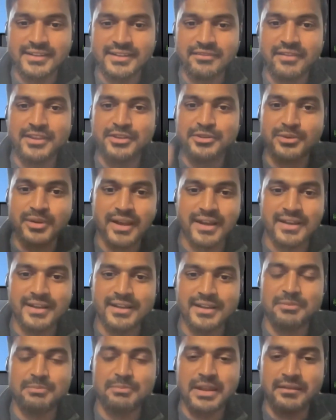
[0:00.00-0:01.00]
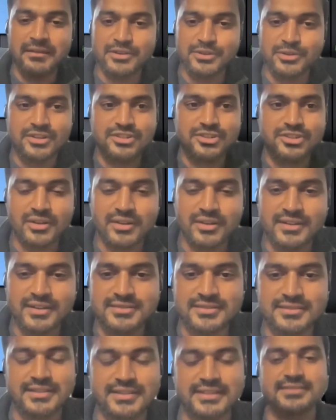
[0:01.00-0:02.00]
The way you currently play with your
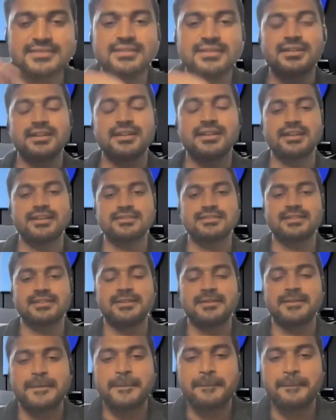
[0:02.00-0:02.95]
shortcuts and things like that in Excel.